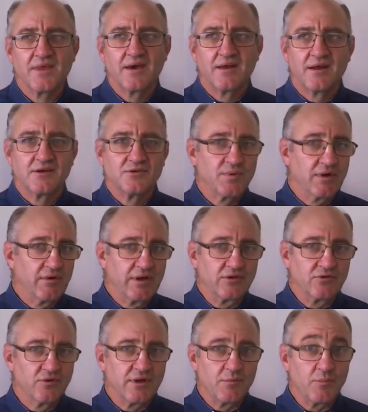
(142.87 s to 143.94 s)
And as we read
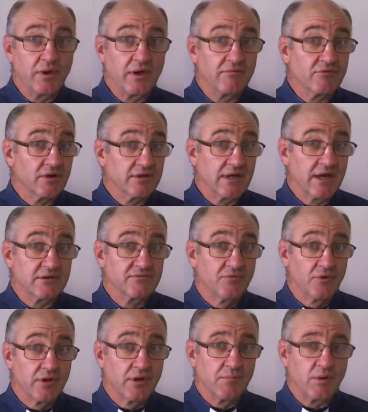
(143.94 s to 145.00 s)
through them, we give God thanks for them.